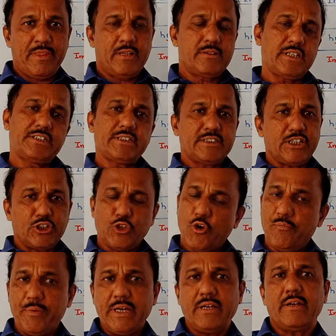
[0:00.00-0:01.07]
This is the
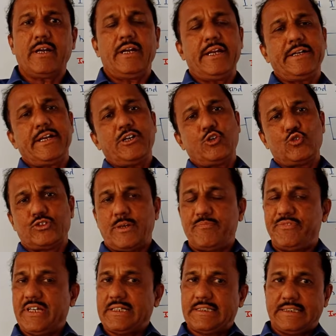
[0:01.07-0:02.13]
topic related to
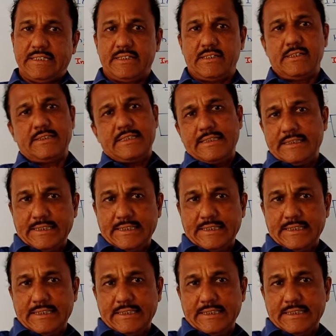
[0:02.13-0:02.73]
subject signals and